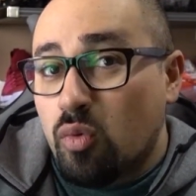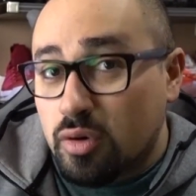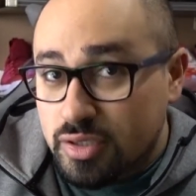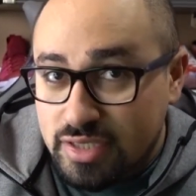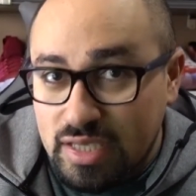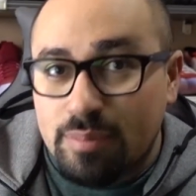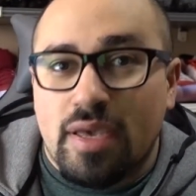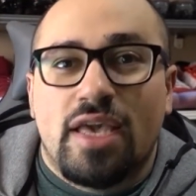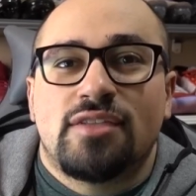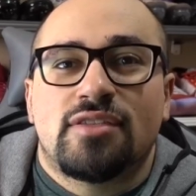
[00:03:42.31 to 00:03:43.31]
were
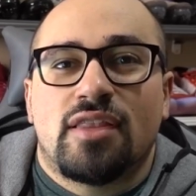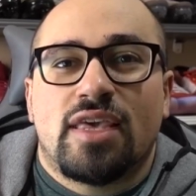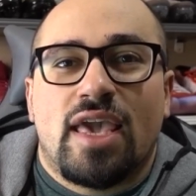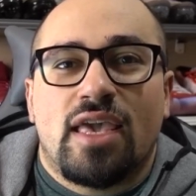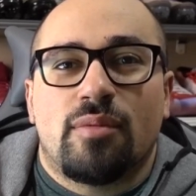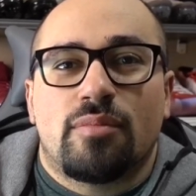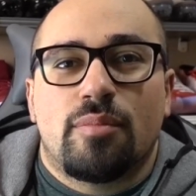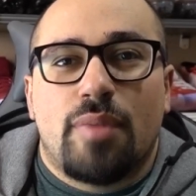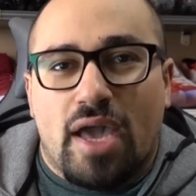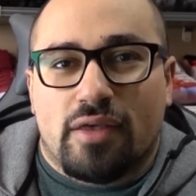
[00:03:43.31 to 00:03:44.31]
deep into the game
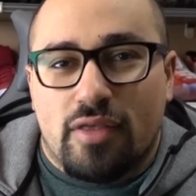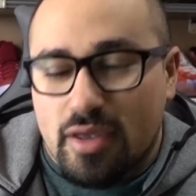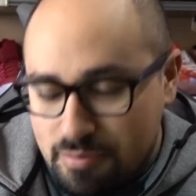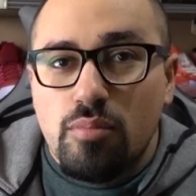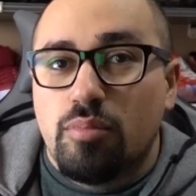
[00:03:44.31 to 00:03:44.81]
back then.